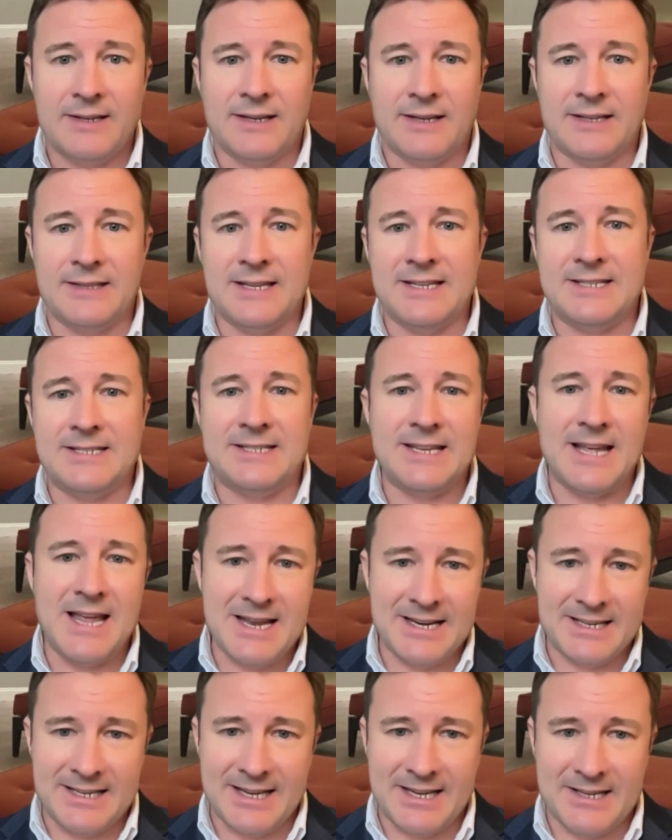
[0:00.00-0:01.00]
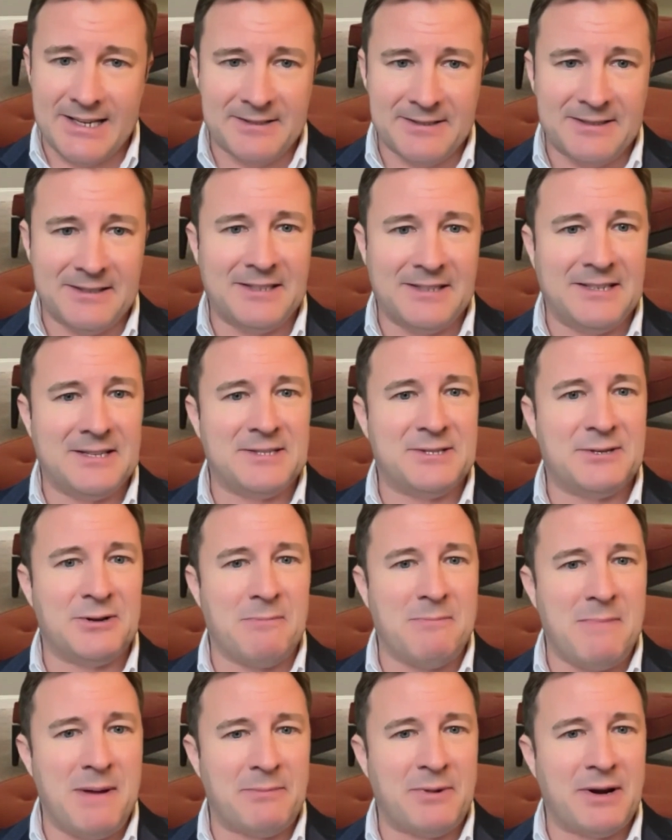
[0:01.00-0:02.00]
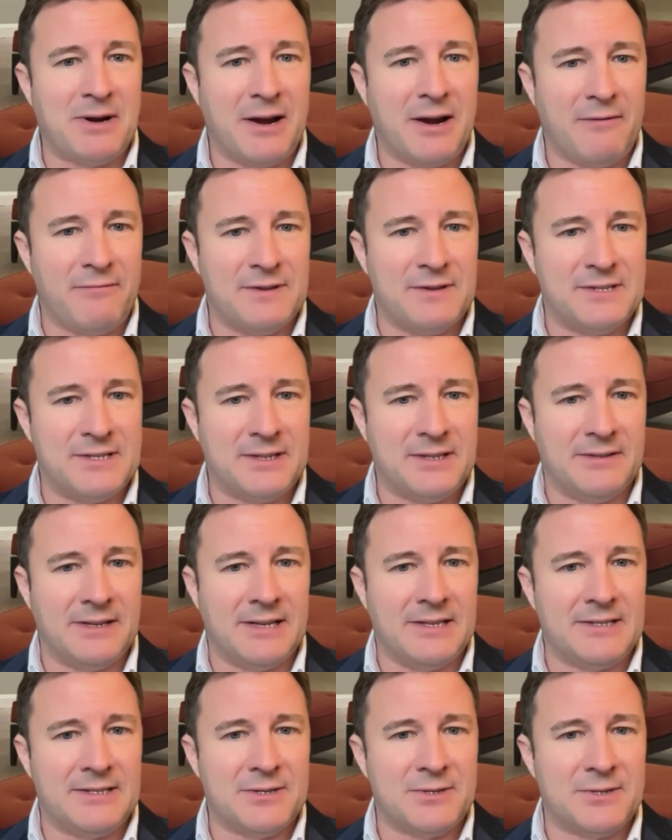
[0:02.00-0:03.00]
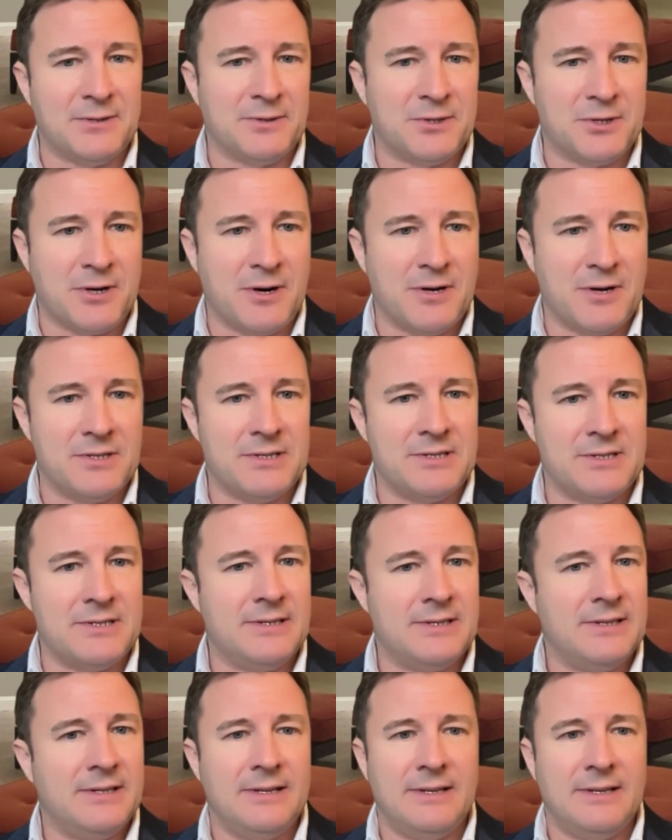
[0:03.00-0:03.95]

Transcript: Can they stay at Kendal? And is there a memory care facility, additional charges?